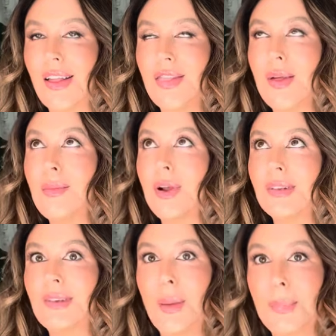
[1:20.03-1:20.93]
the
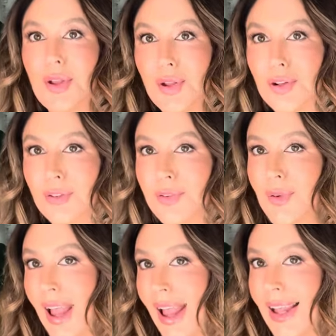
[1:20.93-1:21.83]
most beautiful
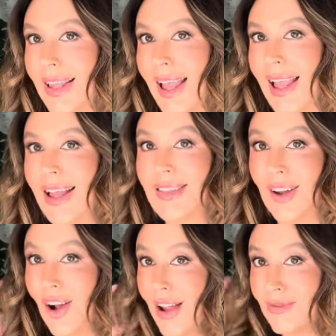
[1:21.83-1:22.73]
hair care that
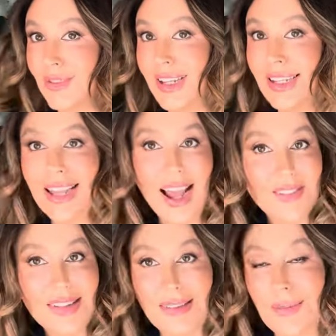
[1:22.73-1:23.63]
I am really
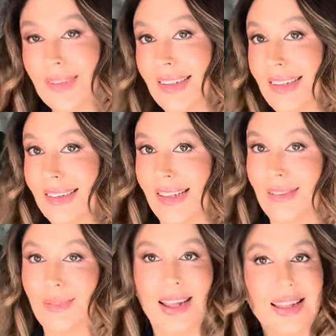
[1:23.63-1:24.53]
having some success
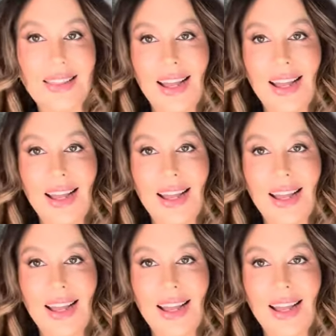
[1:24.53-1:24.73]
with.